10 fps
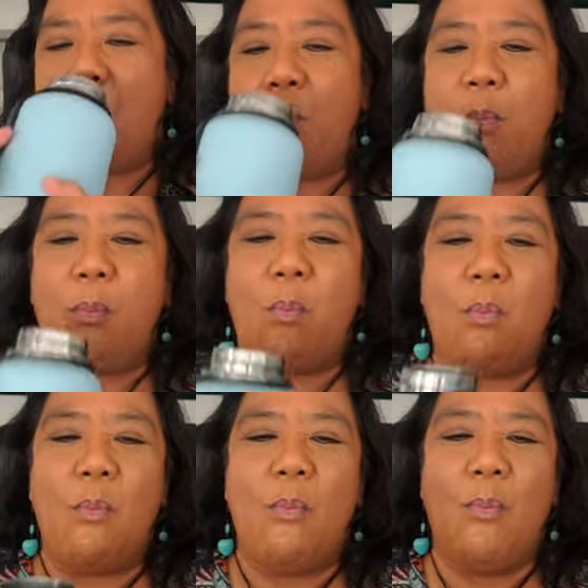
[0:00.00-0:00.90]

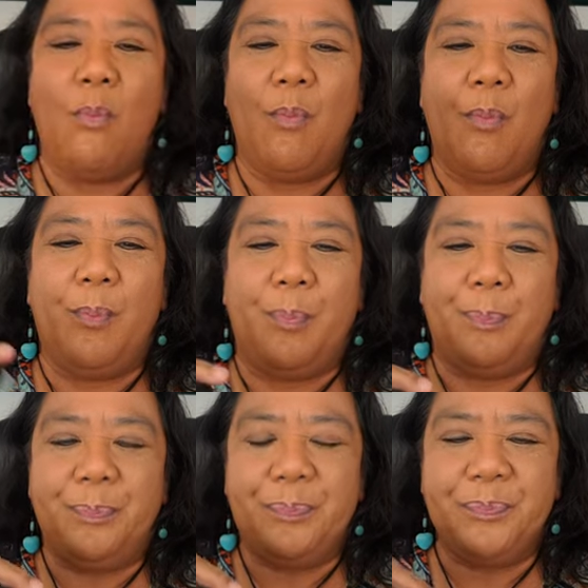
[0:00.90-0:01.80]

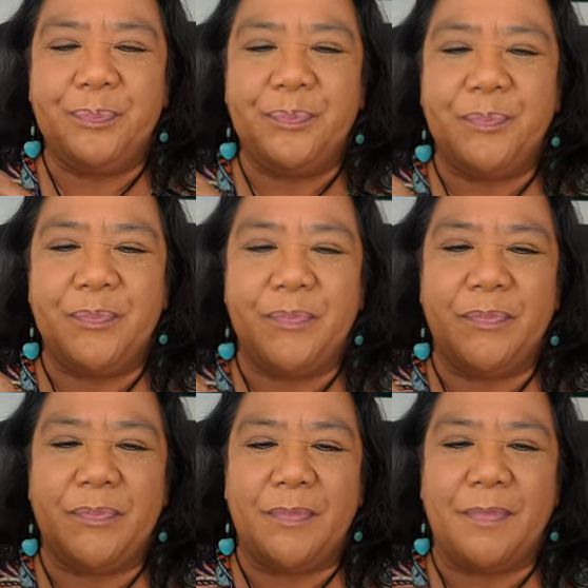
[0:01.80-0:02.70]

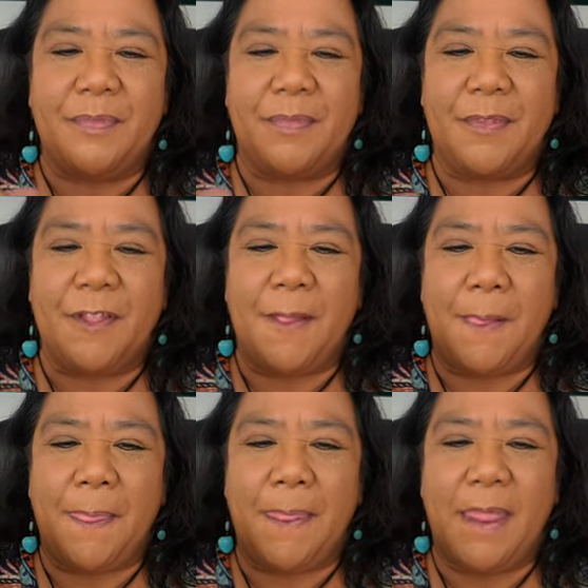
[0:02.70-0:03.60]

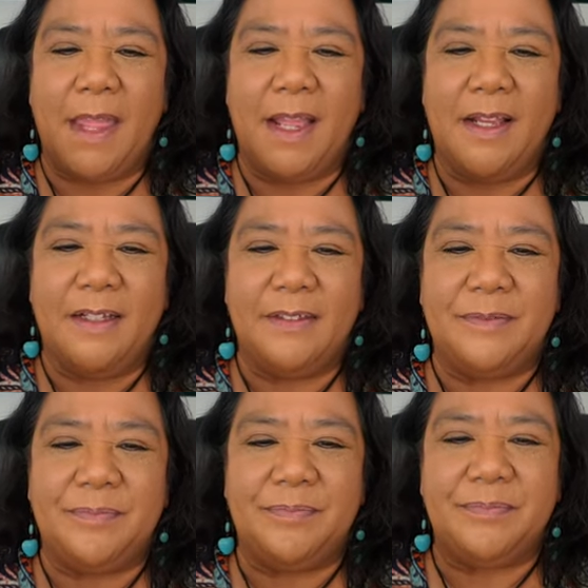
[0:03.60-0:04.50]

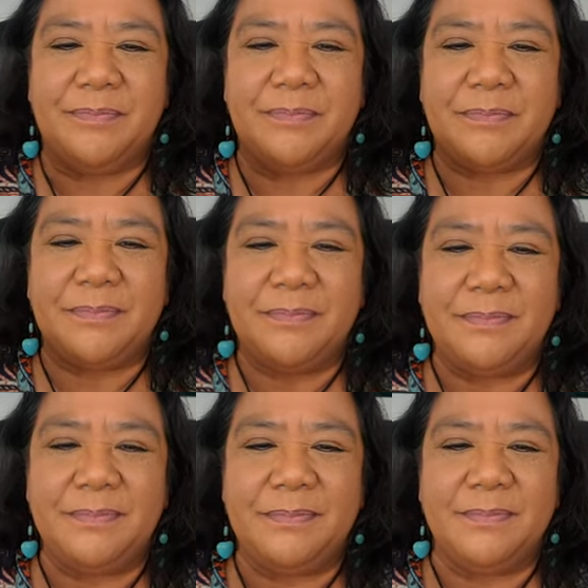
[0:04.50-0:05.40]

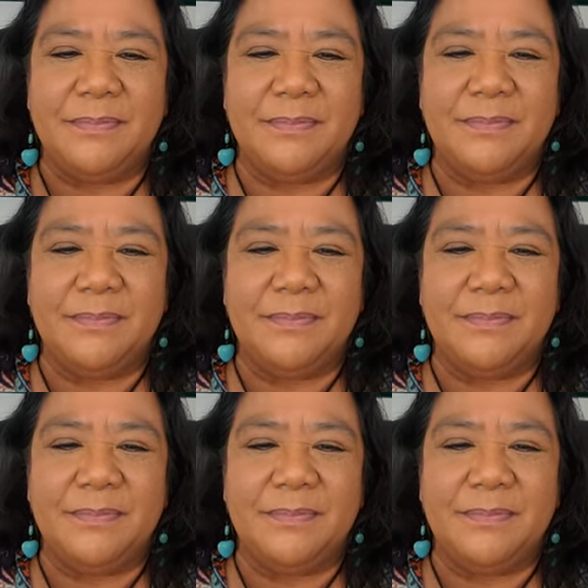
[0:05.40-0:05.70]
No one is speaking in this clip.